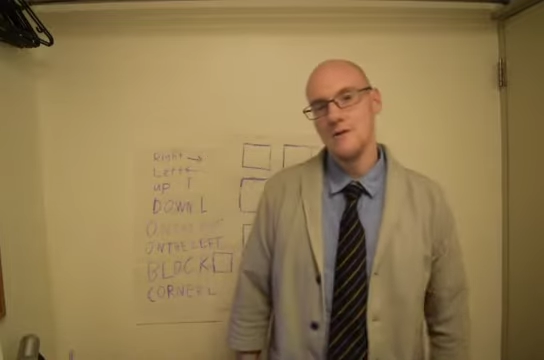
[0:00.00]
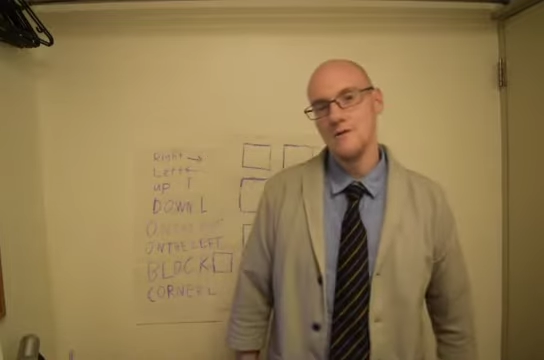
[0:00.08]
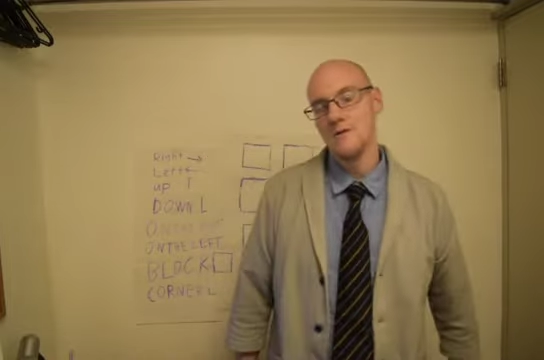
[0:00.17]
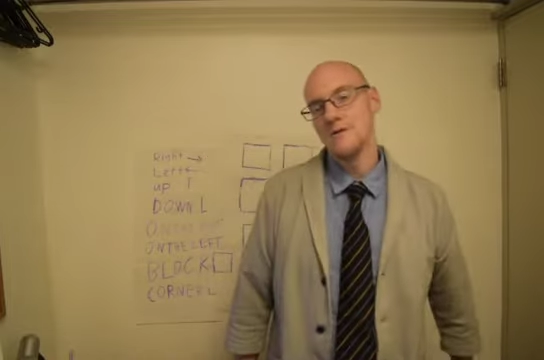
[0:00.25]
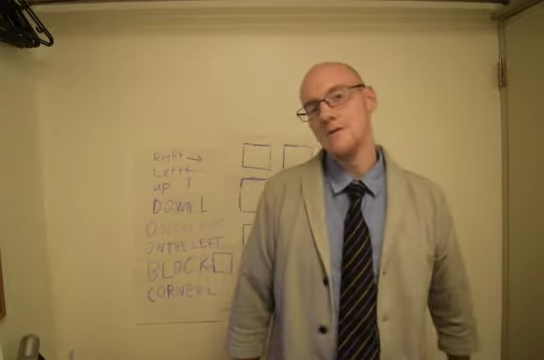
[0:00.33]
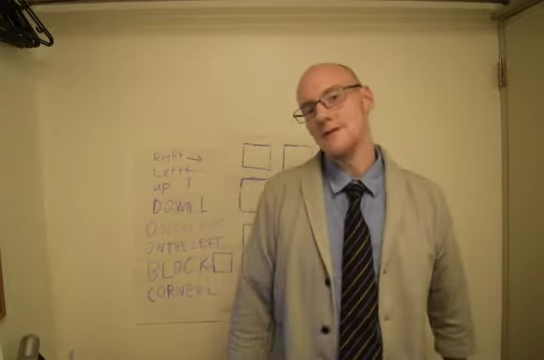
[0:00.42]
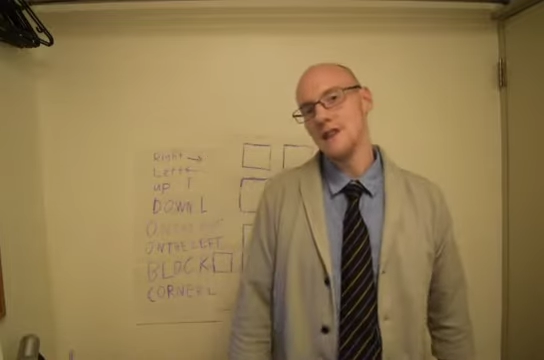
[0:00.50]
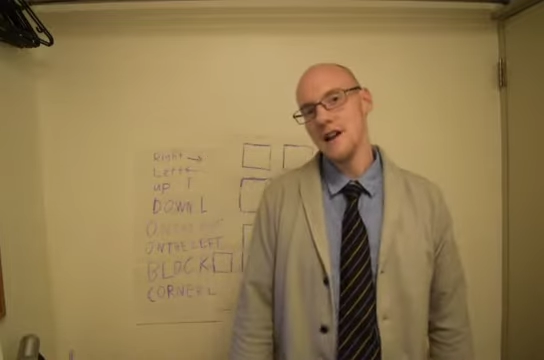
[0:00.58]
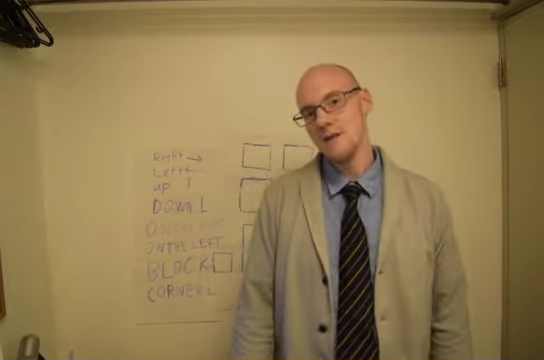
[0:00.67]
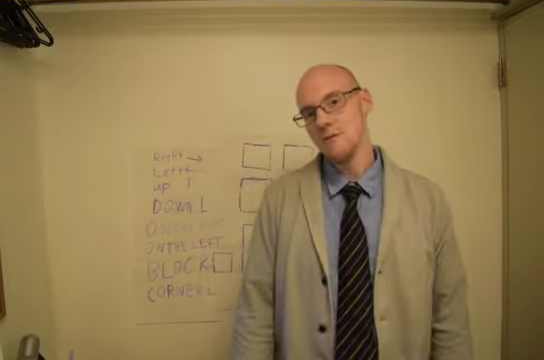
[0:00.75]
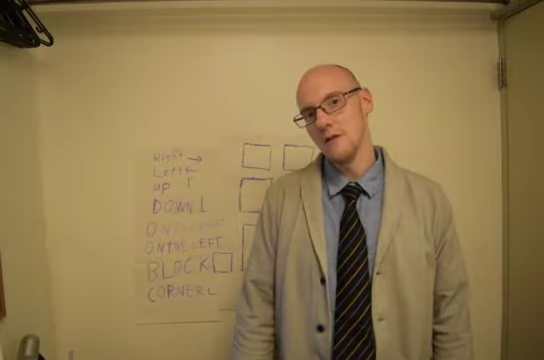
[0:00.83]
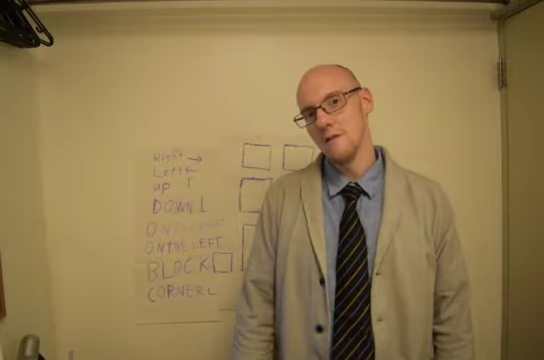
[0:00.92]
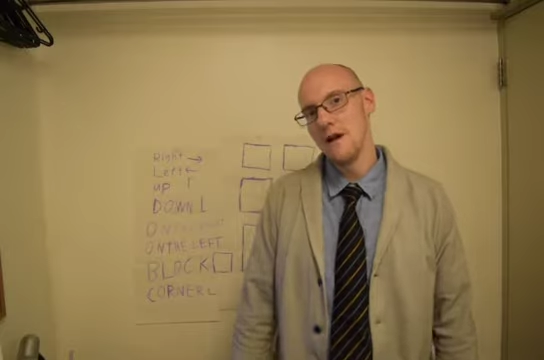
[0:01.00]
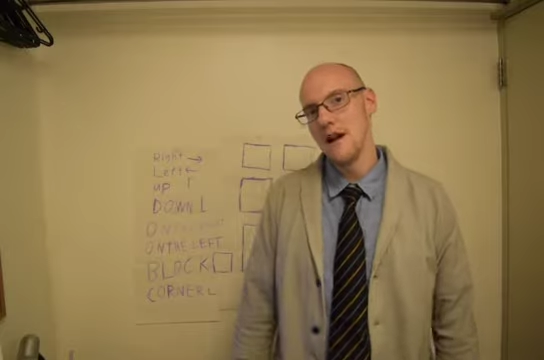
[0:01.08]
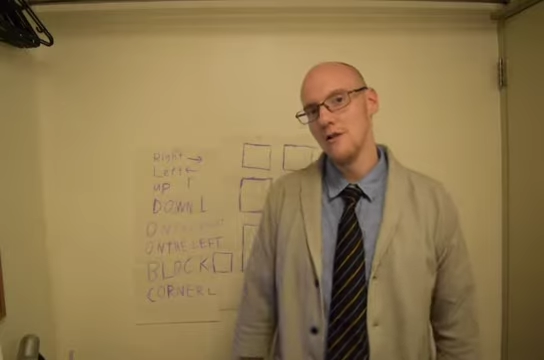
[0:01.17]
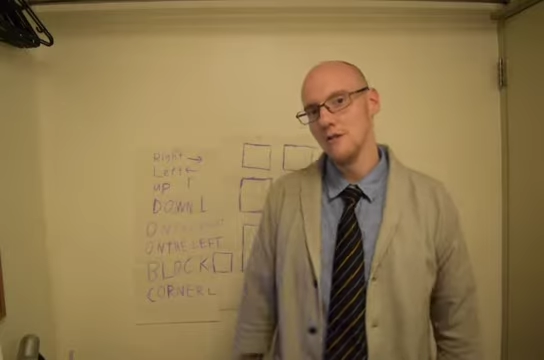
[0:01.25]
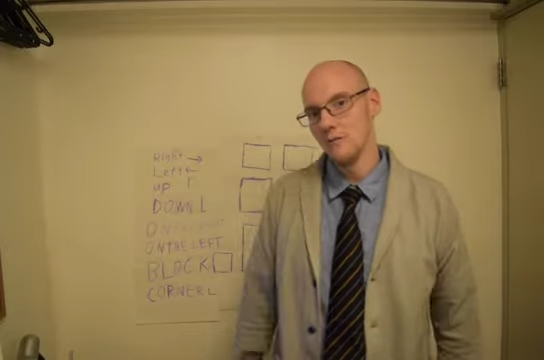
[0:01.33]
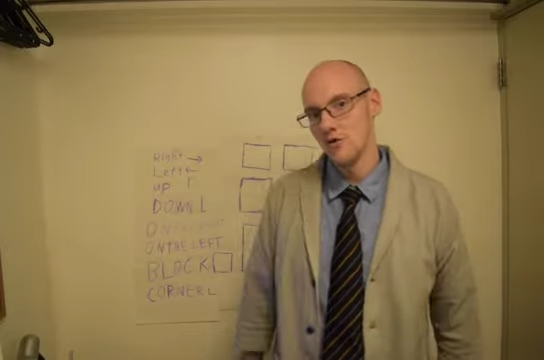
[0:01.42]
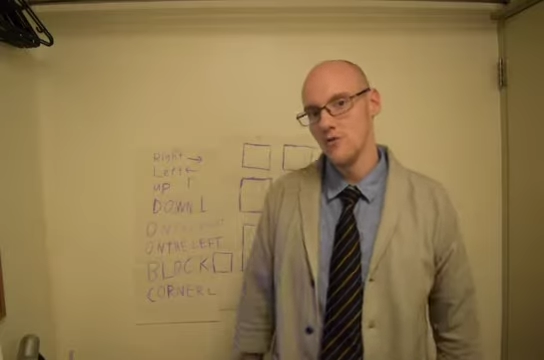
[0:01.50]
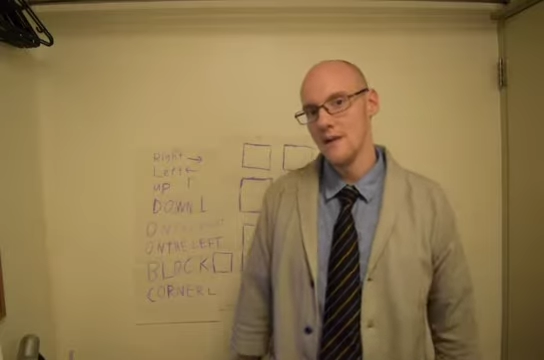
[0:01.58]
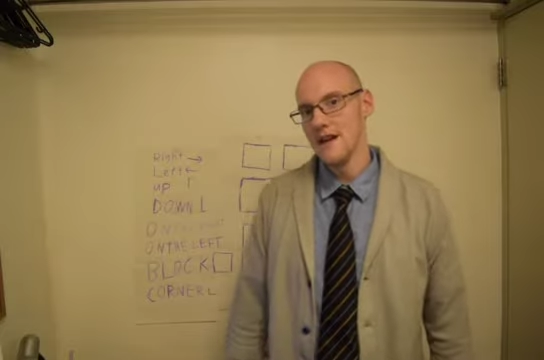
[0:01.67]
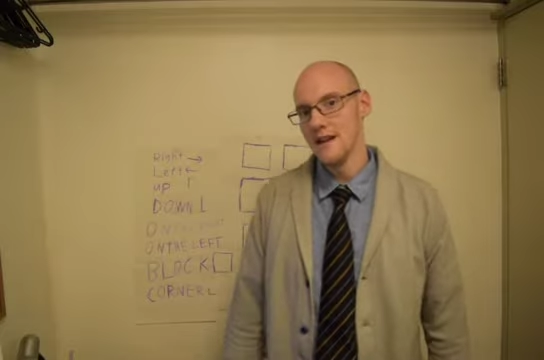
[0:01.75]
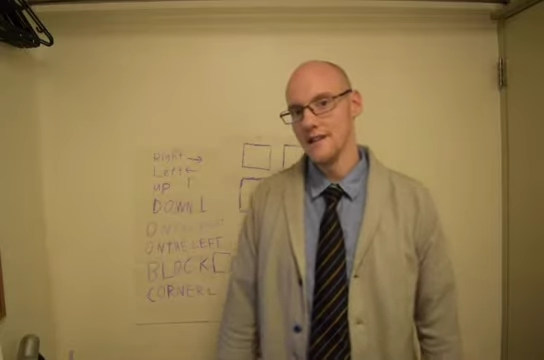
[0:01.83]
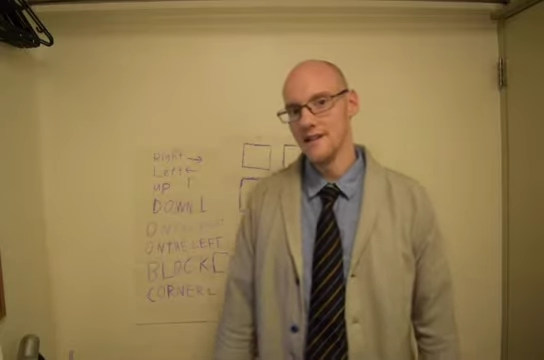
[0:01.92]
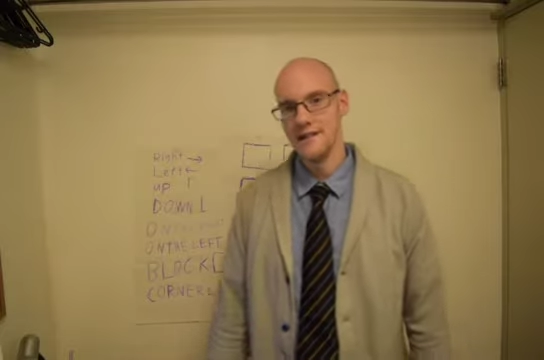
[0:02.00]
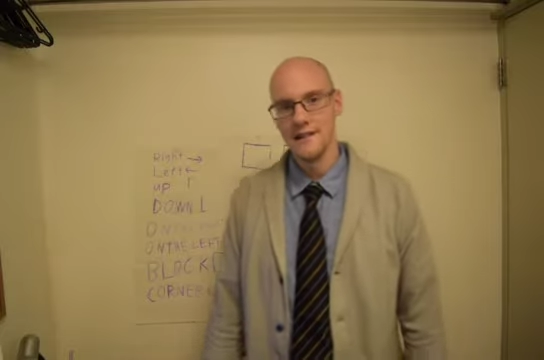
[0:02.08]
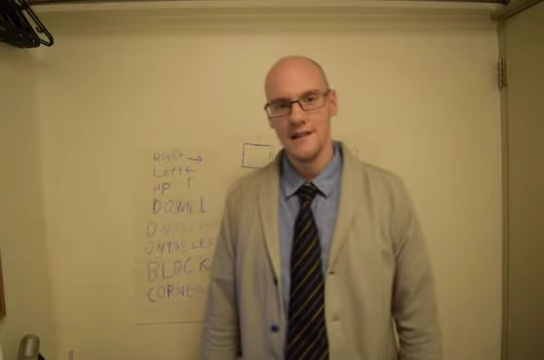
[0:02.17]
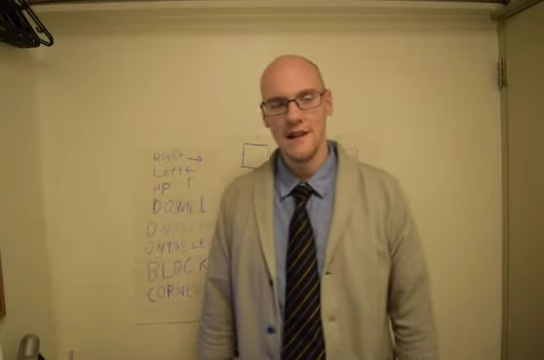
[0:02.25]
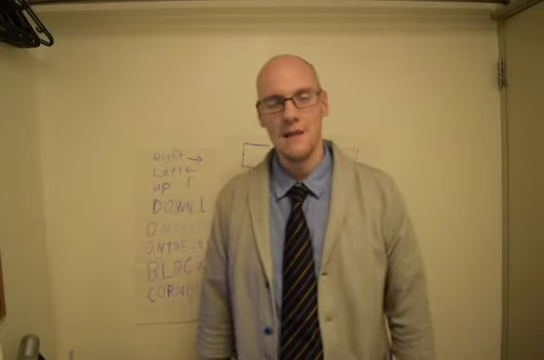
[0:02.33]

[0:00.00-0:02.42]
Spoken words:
to say where the mail room is,